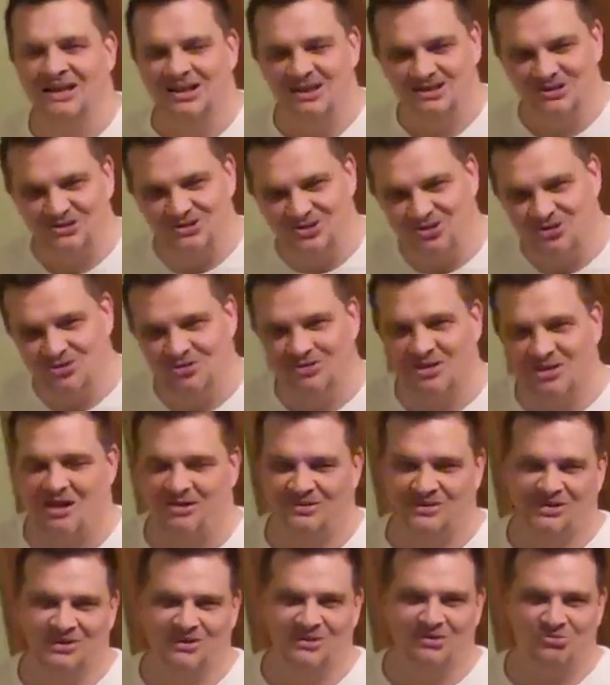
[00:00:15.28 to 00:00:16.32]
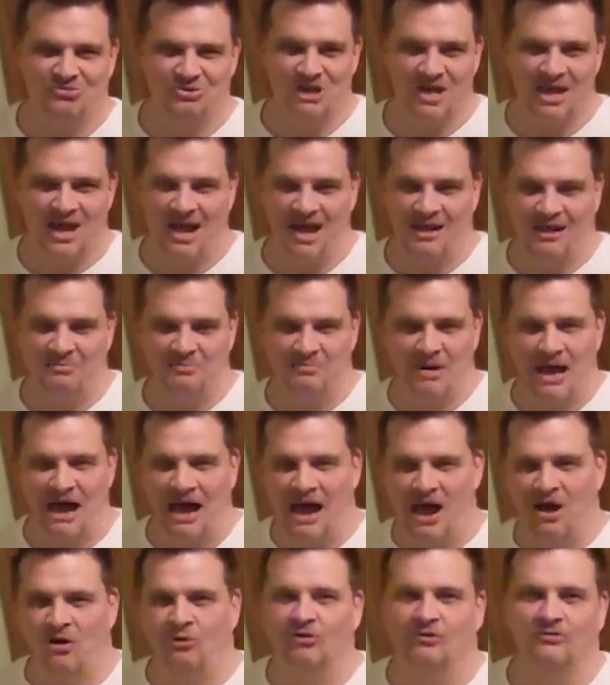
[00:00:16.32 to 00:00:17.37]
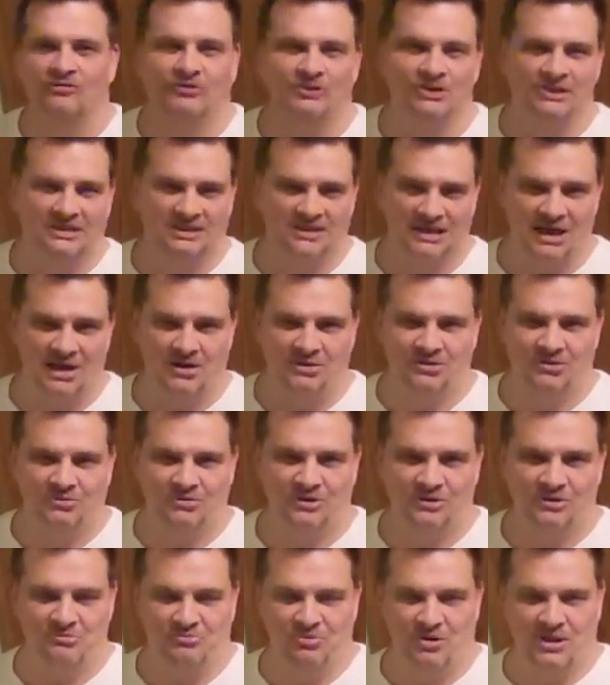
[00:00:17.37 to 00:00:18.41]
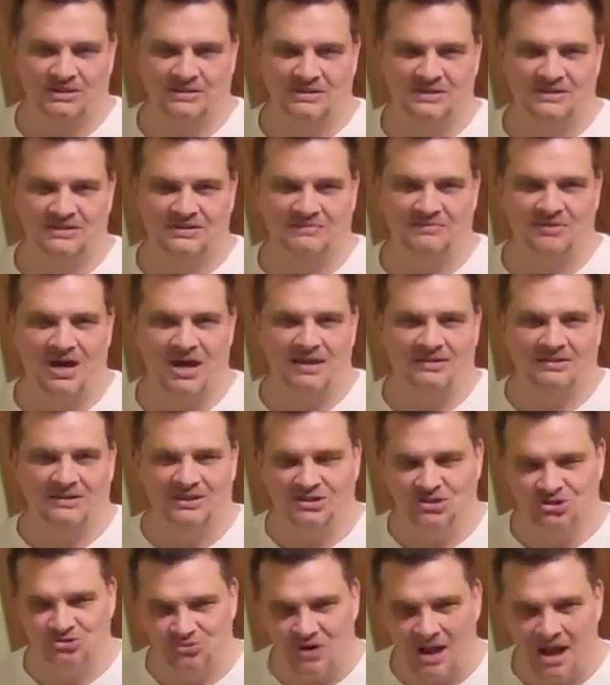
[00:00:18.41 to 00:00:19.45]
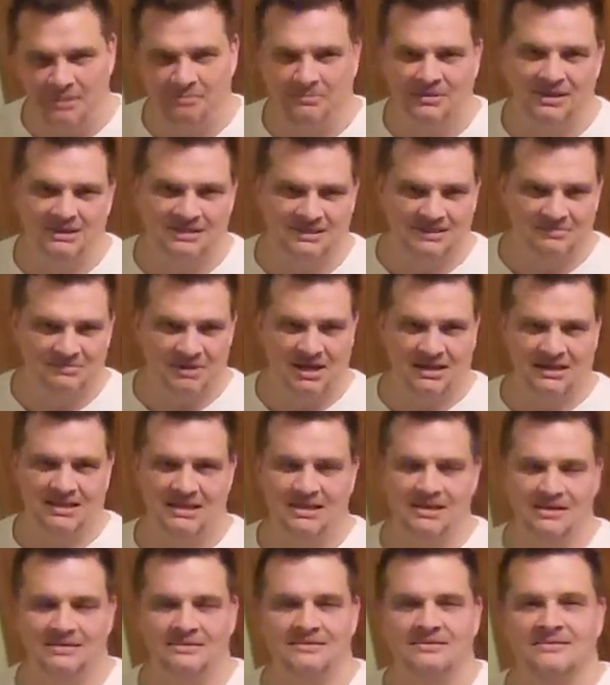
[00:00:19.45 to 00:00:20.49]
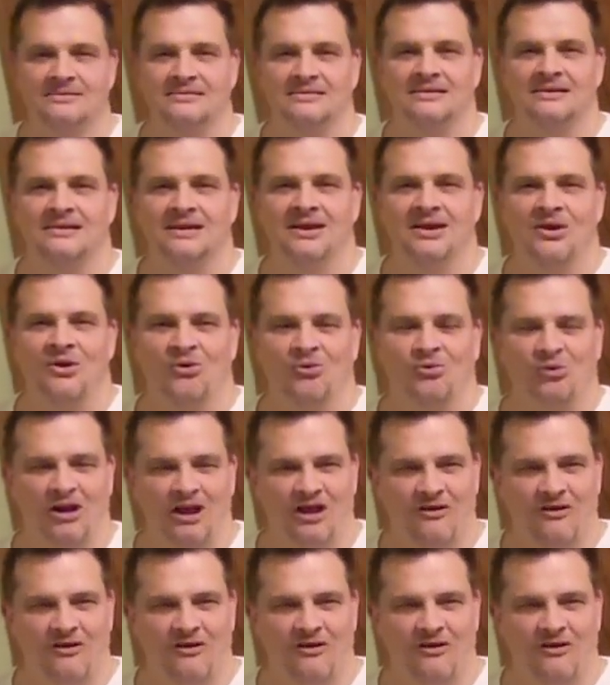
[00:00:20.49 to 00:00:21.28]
In 2003, I had a powerful encounter with the presence of God that dropped me to my knees. When